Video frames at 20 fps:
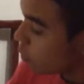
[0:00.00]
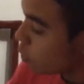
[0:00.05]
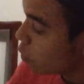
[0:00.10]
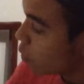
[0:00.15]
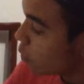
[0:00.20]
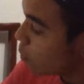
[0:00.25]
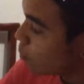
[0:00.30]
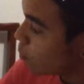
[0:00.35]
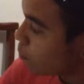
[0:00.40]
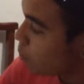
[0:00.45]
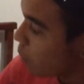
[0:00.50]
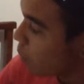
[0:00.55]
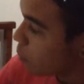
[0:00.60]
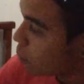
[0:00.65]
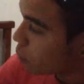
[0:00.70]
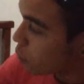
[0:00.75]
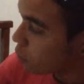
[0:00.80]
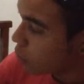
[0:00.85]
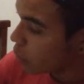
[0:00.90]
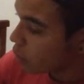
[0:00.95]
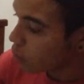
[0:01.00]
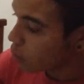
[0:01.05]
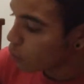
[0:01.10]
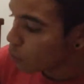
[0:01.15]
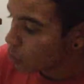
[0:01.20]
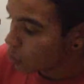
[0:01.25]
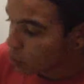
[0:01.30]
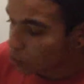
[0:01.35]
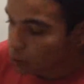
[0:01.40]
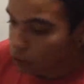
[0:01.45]
All the paper that
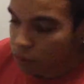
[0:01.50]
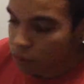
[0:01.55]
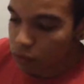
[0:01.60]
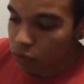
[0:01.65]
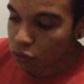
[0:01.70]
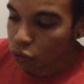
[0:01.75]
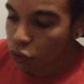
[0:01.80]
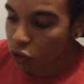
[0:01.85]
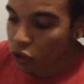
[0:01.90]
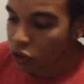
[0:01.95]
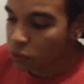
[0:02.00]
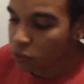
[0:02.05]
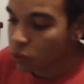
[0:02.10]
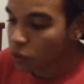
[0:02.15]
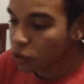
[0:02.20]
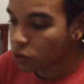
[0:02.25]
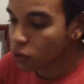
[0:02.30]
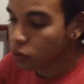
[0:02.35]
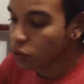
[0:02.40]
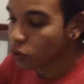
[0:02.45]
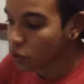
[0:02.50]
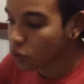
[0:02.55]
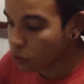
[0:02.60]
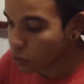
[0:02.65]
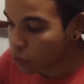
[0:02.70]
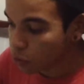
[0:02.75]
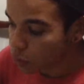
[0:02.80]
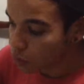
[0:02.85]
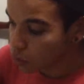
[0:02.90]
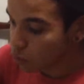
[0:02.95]
we trash
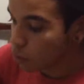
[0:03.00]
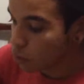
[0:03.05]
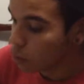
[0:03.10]
because